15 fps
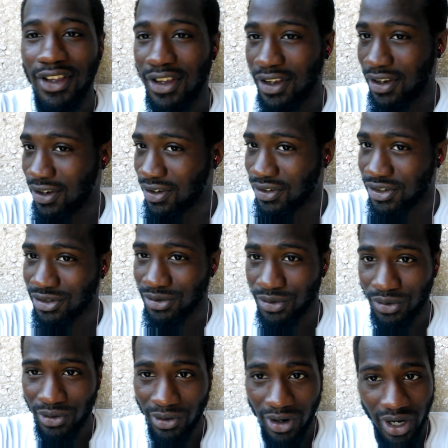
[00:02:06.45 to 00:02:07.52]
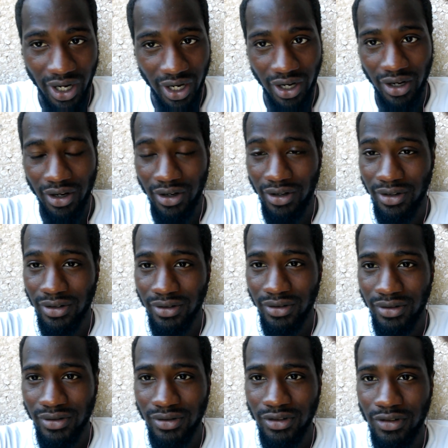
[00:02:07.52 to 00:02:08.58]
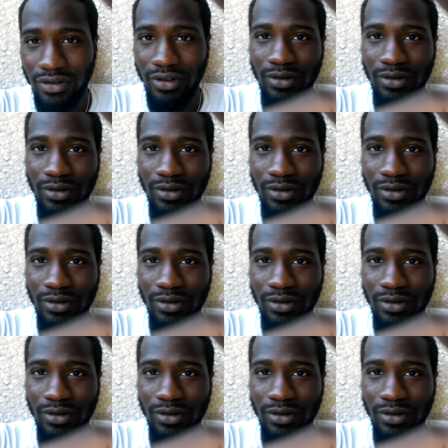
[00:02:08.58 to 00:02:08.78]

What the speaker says: Israel. You know